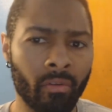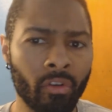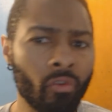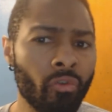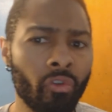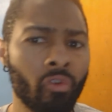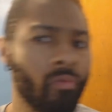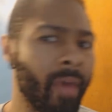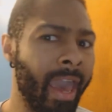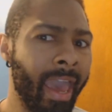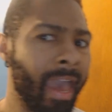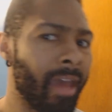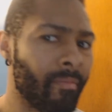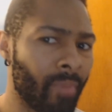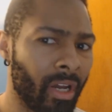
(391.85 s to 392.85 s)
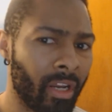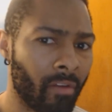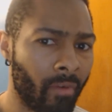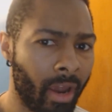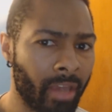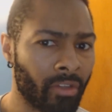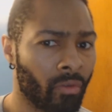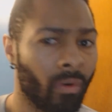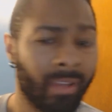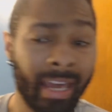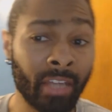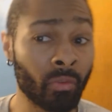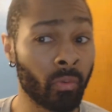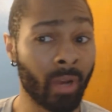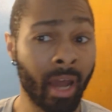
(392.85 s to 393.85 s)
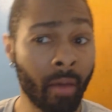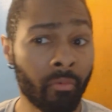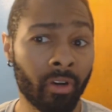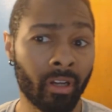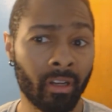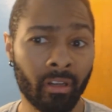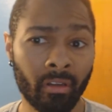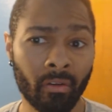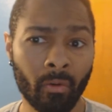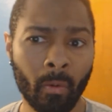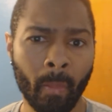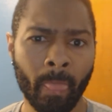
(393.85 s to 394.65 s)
YouTube ad money, right? So that's what I'm gonna do.